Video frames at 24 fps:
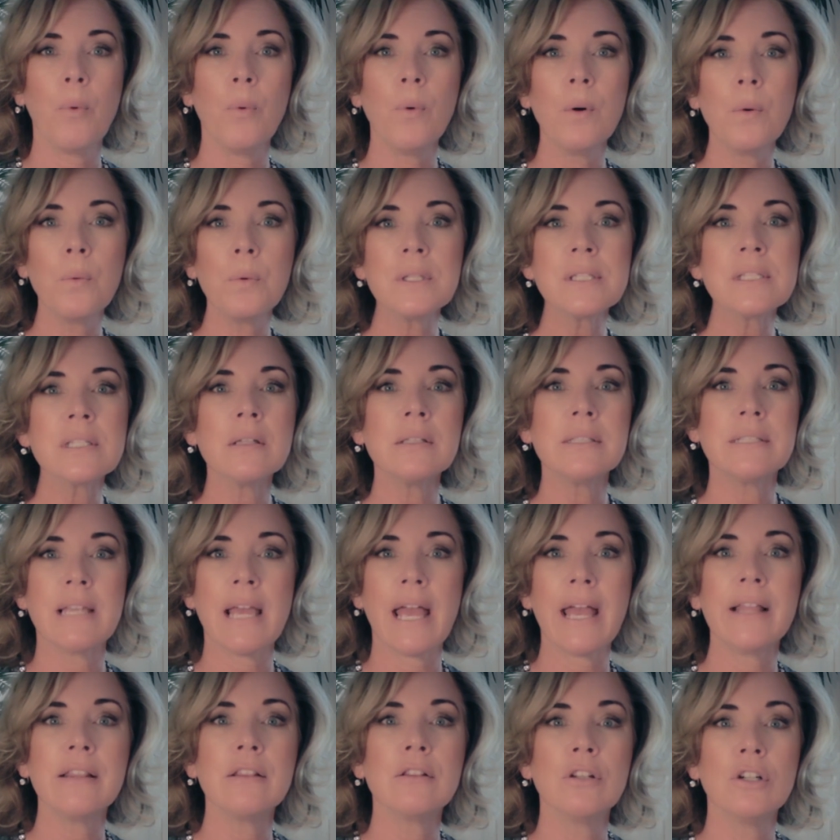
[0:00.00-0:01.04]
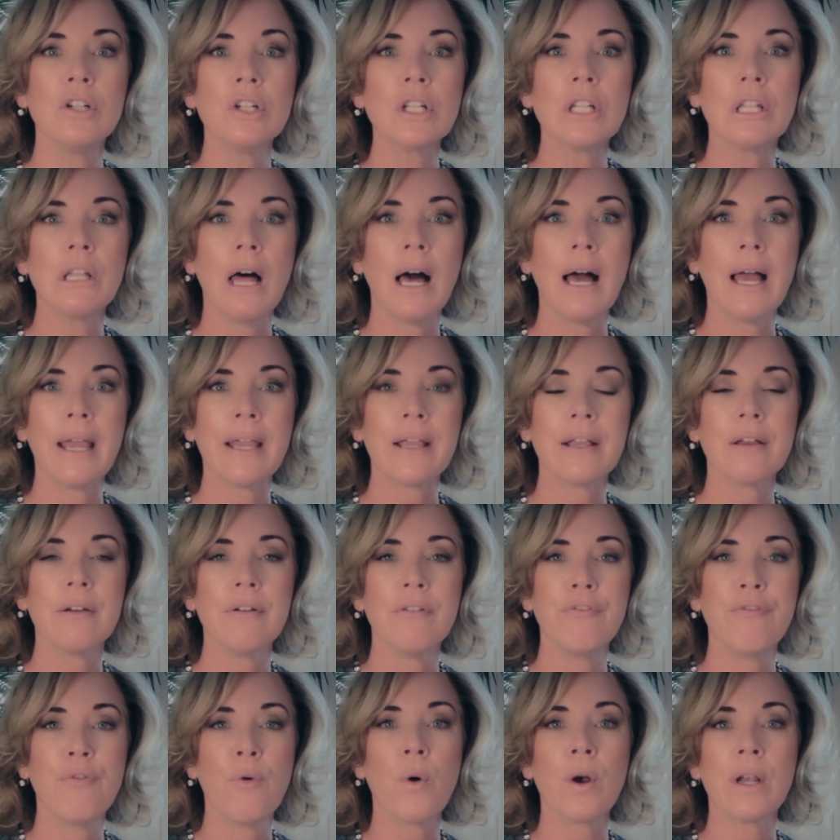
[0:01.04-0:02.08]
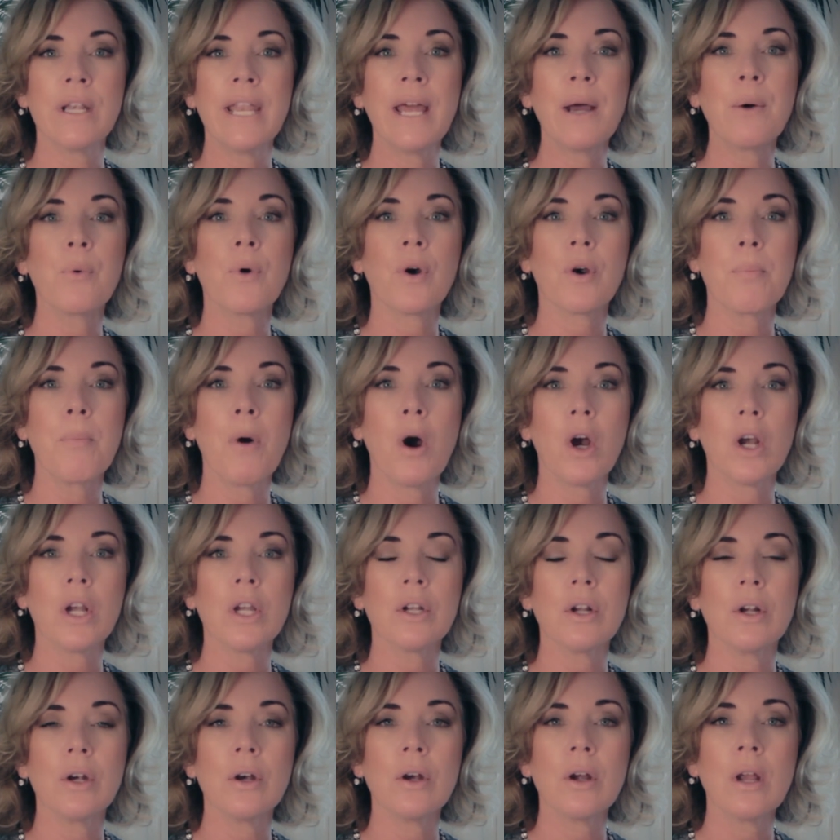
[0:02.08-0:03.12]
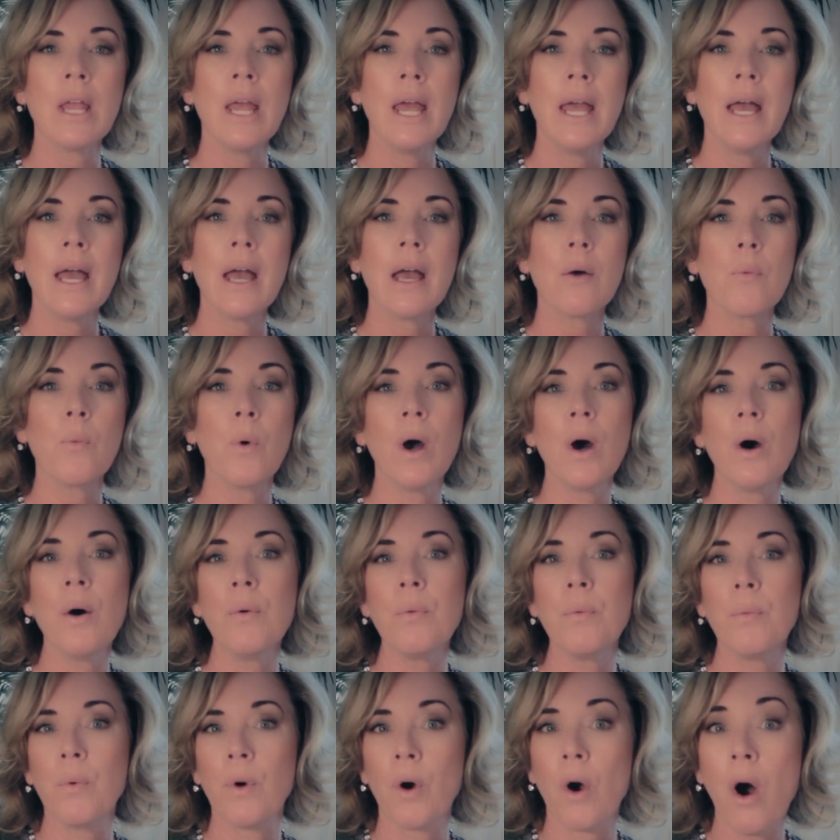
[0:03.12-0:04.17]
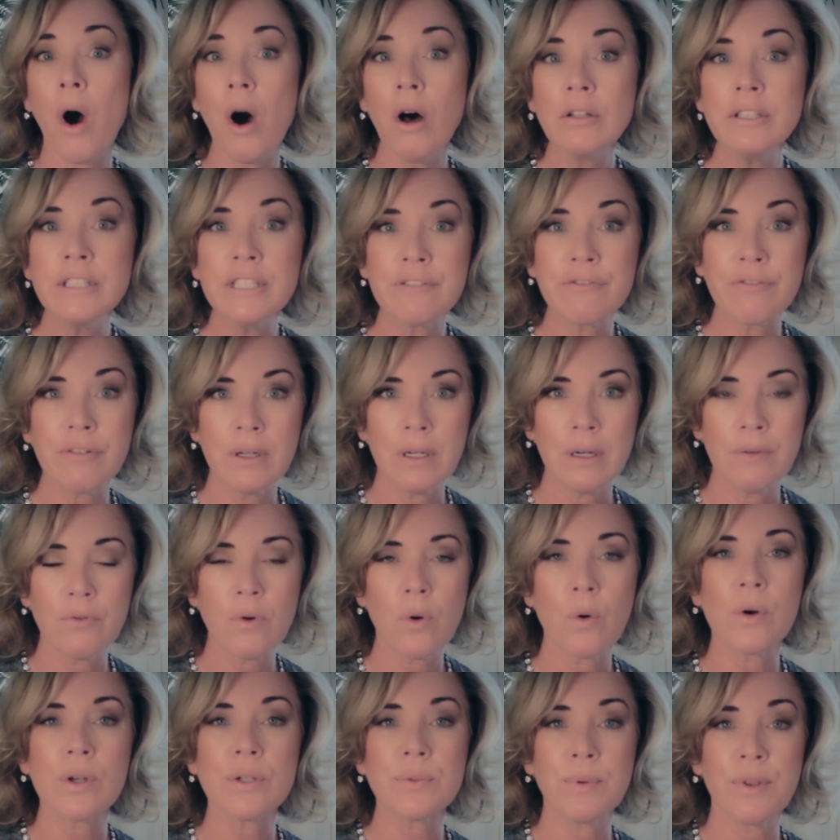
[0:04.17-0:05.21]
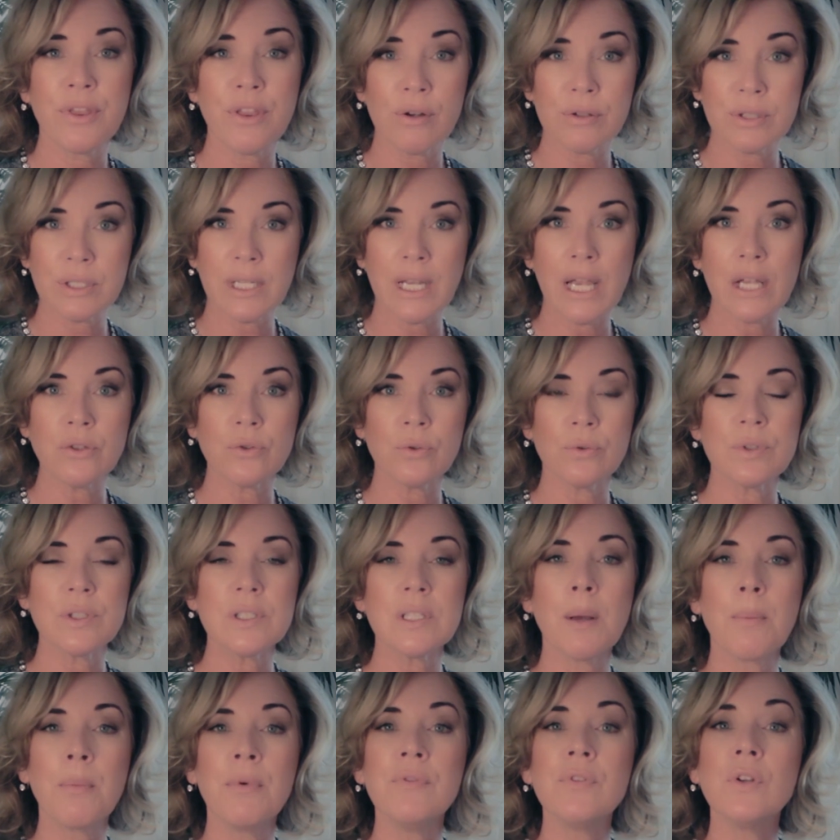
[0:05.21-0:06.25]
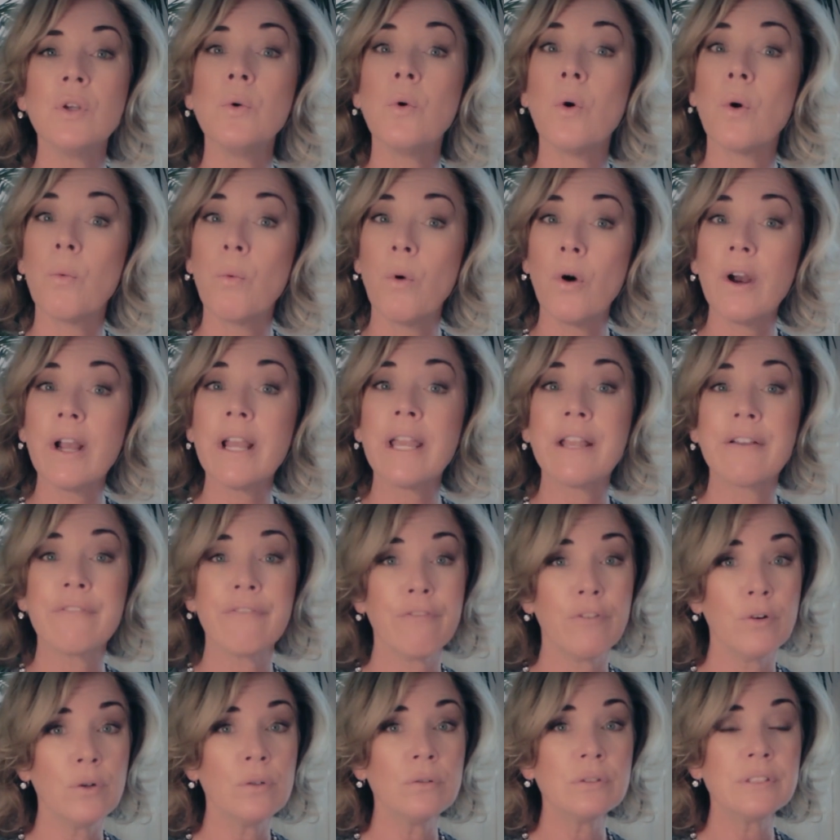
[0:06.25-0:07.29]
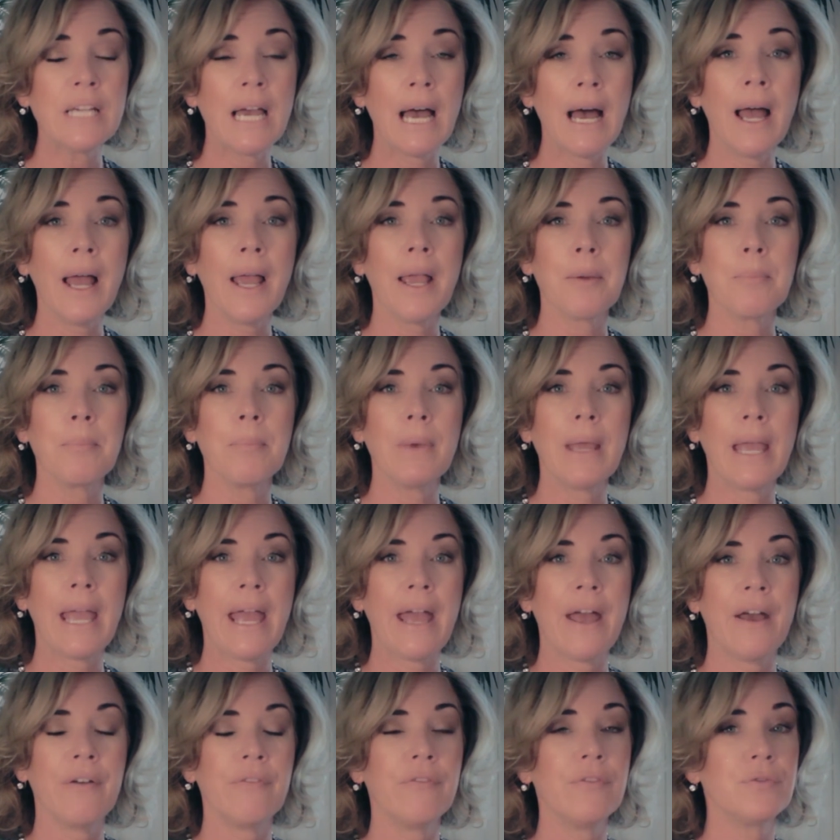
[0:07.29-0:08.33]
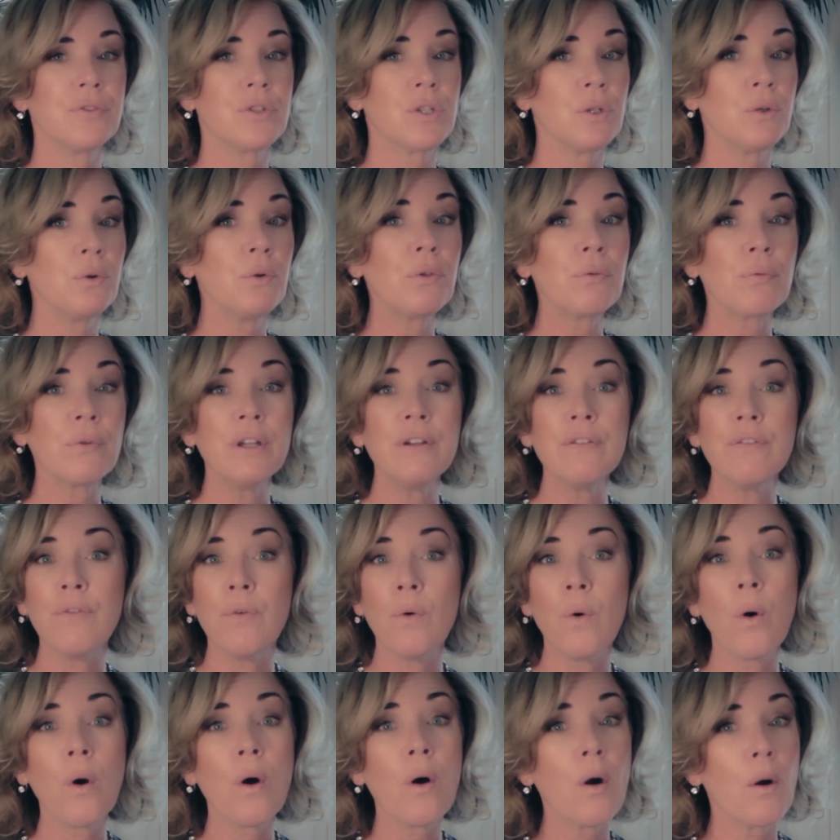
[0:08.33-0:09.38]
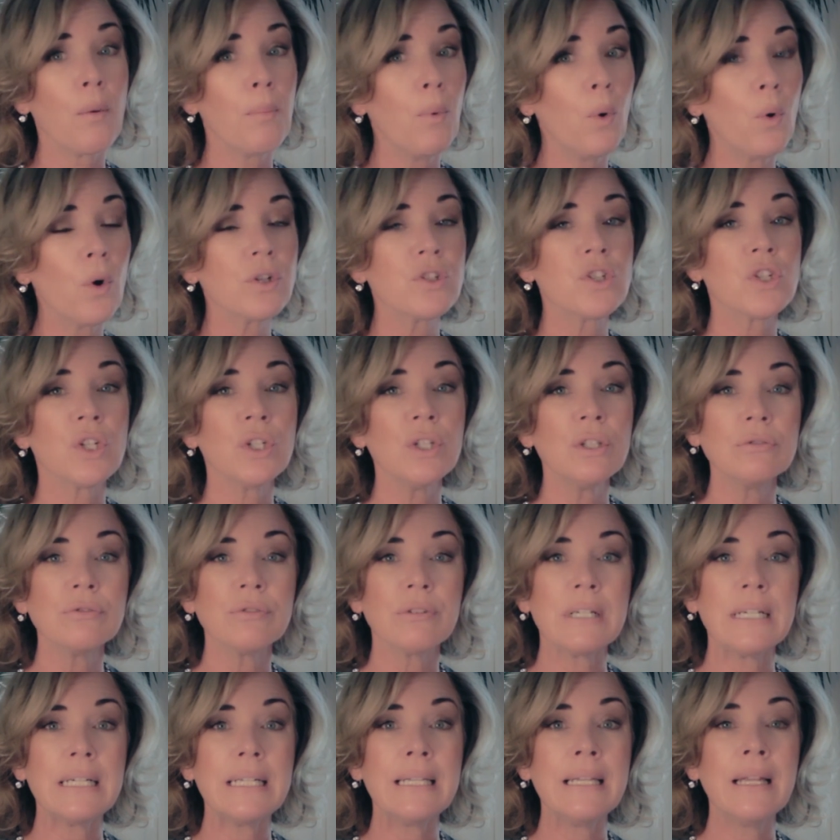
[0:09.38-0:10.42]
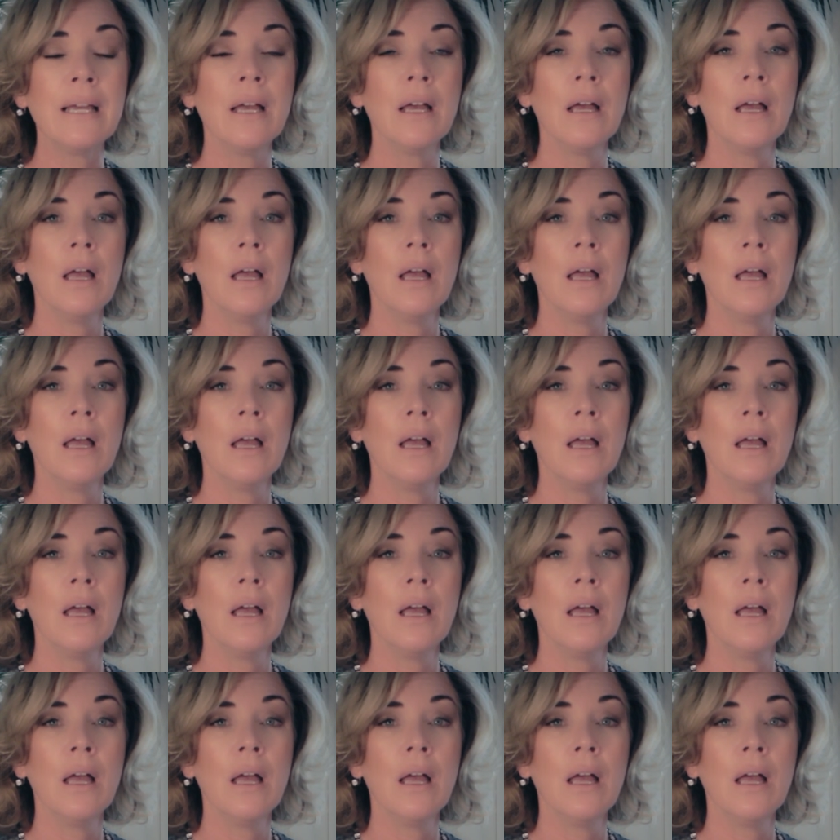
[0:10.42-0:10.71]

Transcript: What's a day look like for a network marketer? Well, we're all different, of course, with our schedules. Some of you are working full time, have two, three, four, or more children.